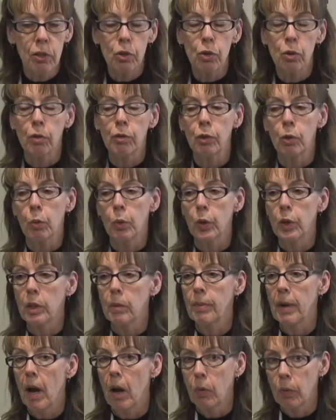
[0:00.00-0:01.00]
so if you're worried
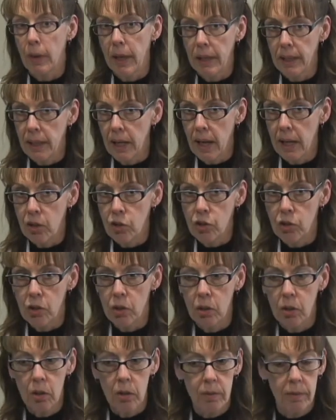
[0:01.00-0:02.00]
about
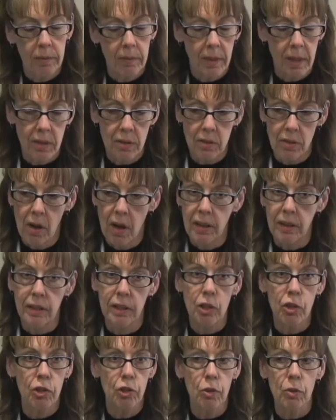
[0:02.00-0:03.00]
radiation, that's not an
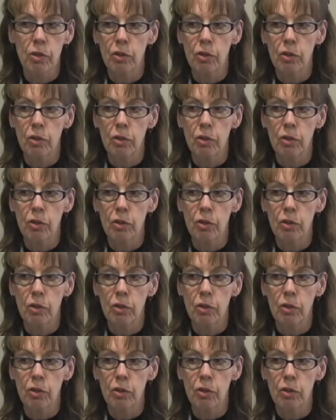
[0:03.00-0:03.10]
issue.